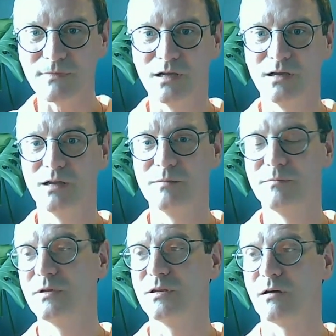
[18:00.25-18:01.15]

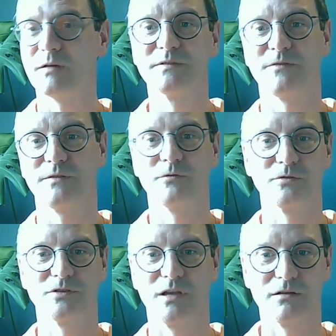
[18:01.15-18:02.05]
I was very
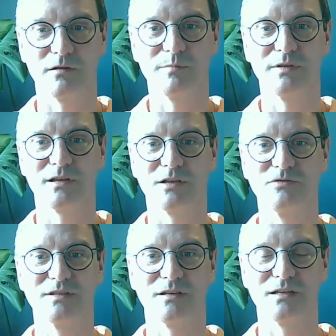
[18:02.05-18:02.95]
fortunate. I grew up in the
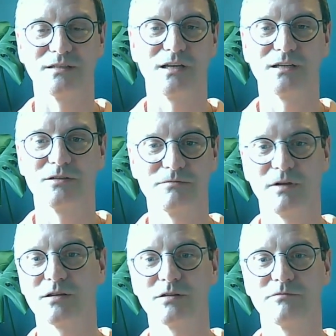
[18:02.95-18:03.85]
countryside, and I
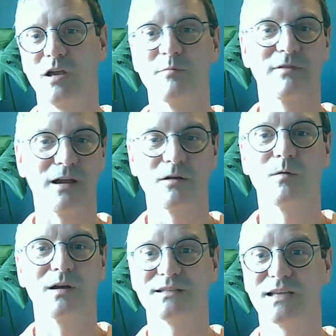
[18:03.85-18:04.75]
could roam around
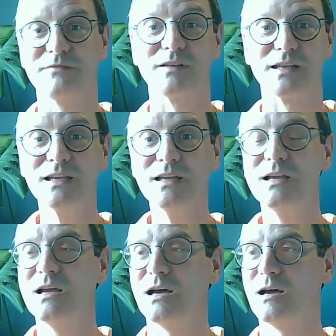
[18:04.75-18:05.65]
quite safely.
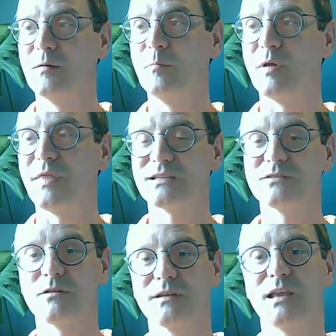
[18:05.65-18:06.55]
But that's
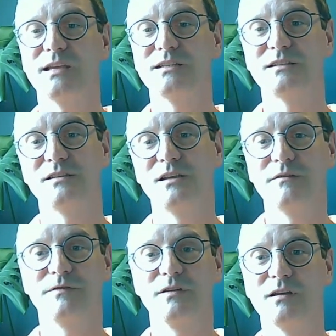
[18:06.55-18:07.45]
not the case
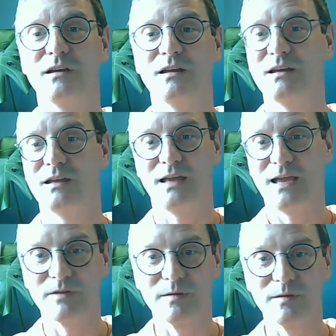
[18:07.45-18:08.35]
for
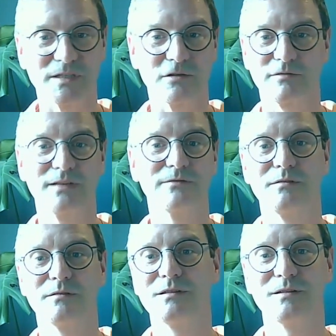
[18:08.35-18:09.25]
everybody, or
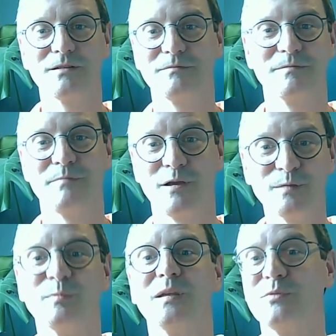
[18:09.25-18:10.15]
even
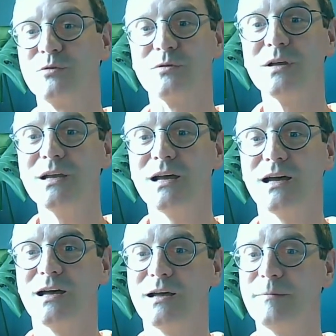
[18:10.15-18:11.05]
most people.
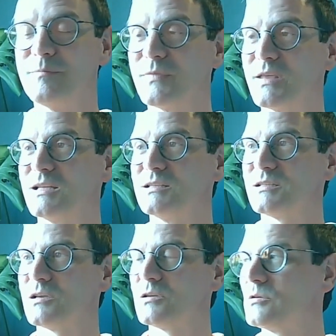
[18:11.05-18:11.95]
And
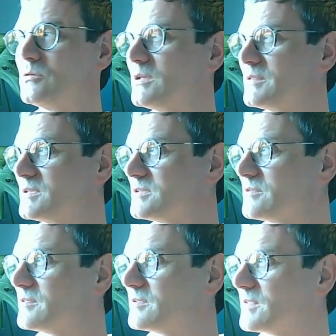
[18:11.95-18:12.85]
so I
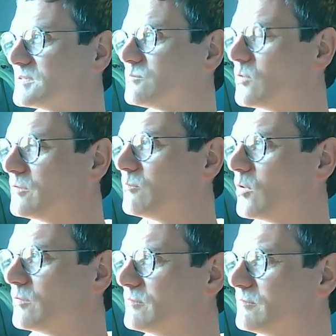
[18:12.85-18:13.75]
think that's
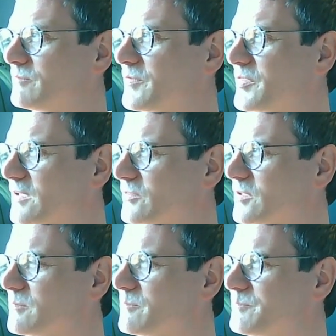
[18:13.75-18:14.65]
one thing that